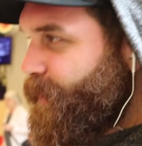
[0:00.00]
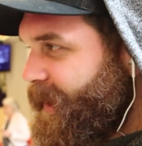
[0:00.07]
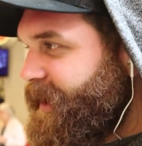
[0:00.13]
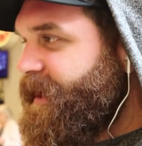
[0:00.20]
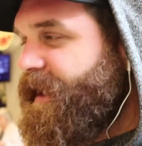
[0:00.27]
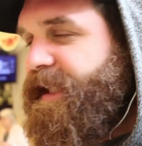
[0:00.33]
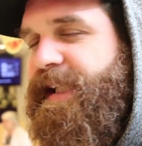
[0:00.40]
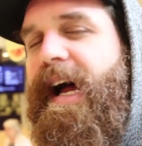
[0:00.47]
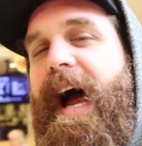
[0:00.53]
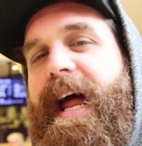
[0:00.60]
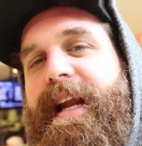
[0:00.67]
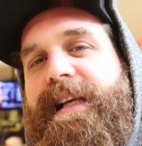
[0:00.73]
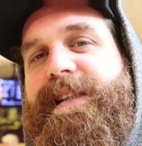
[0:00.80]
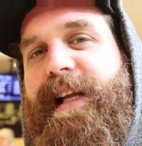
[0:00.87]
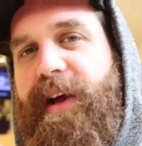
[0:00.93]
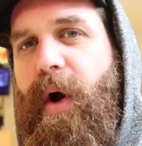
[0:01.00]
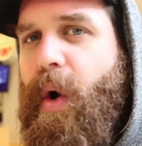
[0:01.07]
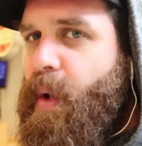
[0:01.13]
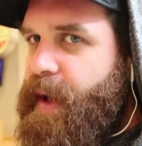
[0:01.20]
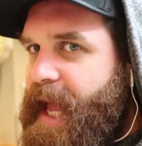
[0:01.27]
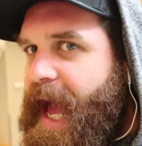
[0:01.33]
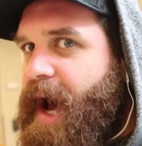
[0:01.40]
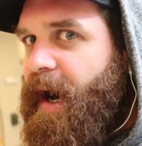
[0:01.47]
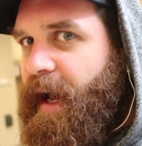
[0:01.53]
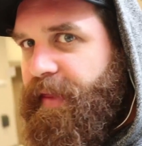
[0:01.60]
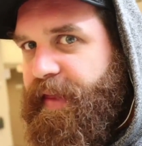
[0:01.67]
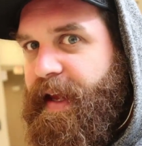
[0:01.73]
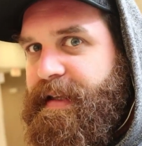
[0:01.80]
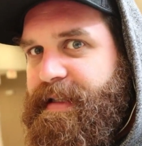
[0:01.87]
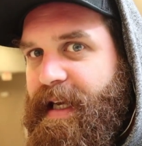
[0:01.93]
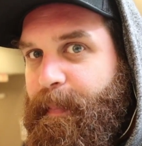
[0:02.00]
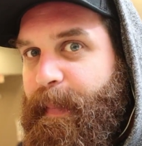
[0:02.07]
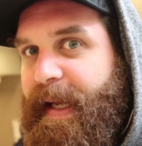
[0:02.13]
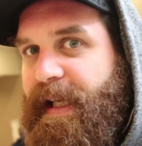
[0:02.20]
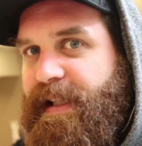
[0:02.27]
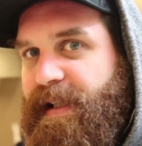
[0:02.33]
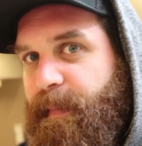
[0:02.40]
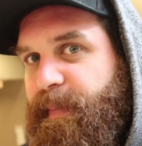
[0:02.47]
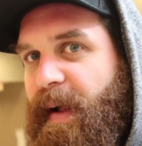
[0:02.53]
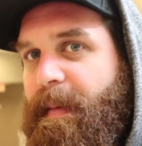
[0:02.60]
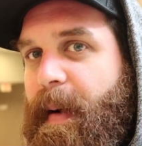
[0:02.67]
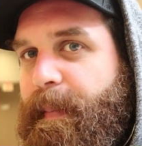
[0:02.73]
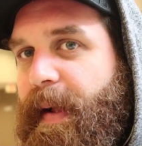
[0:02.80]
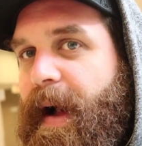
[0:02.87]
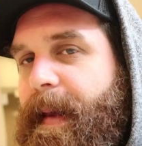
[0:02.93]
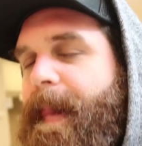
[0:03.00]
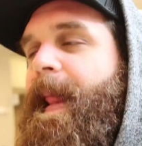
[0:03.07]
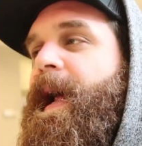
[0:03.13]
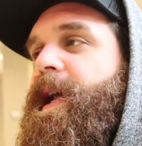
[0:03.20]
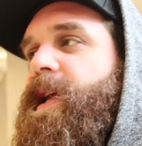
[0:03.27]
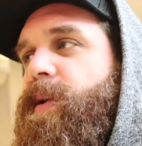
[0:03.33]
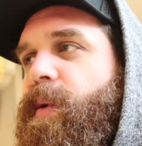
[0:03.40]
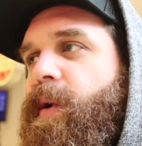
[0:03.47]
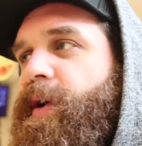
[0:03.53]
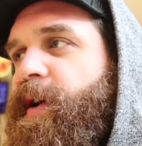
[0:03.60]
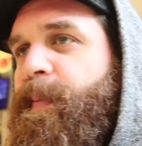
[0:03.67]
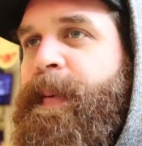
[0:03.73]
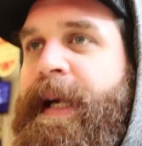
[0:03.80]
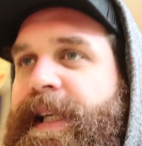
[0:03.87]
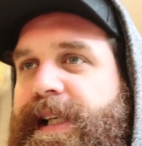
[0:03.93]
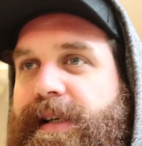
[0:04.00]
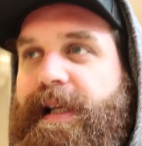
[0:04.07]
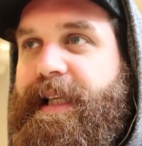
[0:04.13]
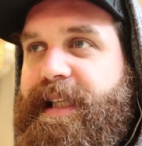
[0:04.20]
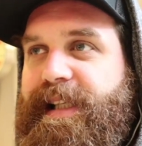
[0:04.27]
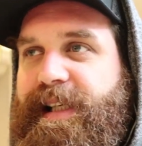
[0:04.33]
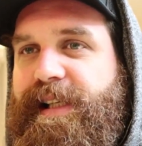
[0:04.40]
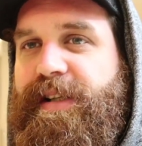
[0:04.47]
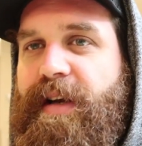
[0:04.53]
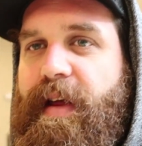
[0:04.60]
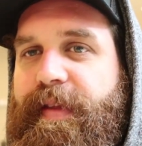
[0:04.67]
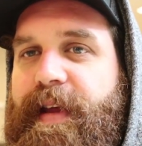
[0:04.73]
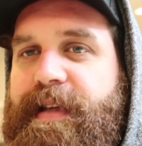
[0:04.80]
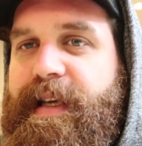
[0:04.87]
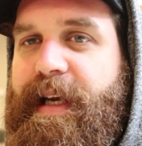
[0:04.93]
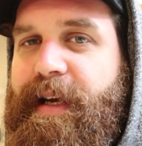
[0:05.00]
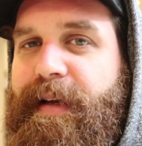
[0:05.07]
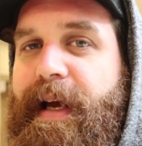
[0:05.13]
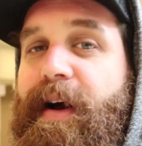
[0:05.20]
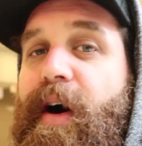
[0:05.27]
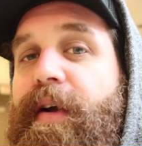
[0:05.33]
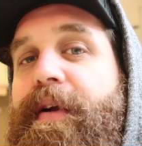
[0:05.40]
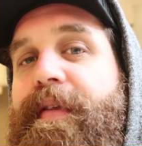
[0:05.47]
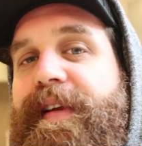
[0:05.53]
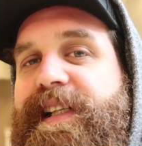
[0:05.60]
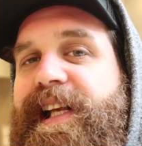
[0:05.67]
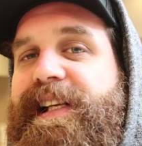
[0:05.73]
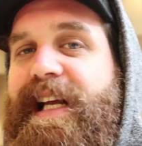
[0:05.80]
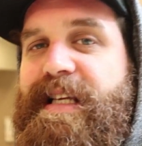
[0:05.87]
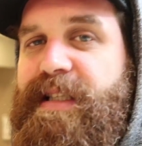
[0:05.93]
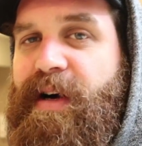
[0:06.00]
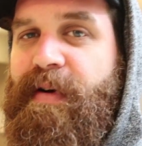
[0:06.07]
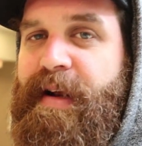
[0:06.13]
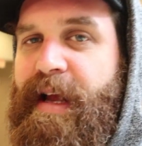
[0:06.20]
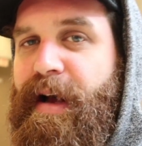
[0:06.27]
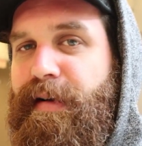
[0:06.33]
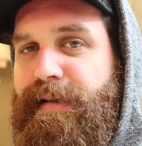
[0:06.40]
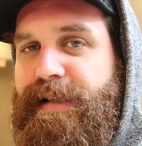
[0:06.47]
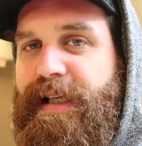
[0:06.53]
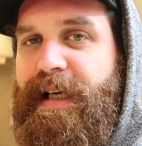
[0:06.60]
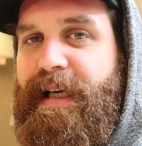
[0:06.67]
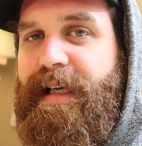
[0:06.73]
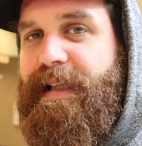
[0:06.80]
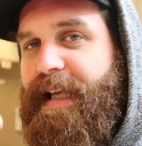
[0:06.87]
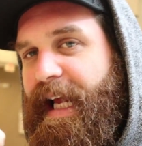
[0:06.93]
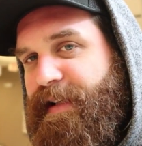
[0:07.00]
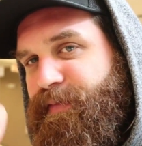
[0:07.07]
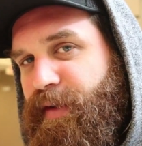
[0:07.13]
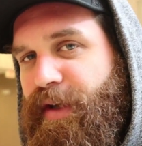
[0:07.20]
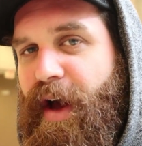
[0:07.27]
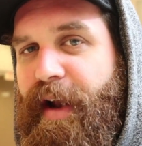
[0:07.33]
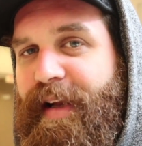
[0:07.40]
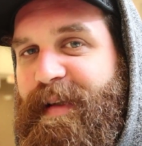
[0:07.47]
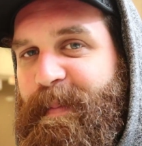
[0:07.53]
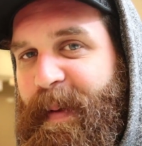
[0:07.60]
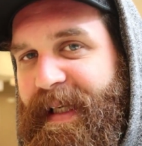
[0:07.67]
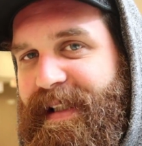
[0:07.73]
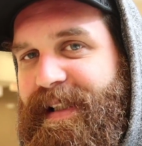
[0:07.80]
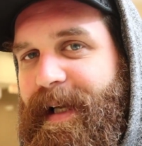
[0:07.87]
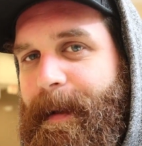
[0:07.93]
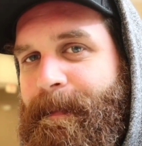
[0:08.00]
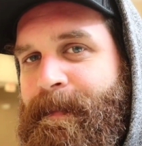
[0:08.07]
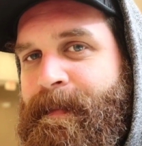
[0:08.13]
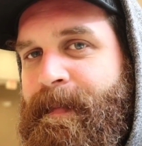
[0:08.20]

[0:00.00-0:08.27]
read this sign, it's like, oh yeah, authentic pizza, blah, blah, blah. You order your pizza, you're like, this isn't authentic. You're like, oh no, this is Antonio's. That's for Donna's Pizza.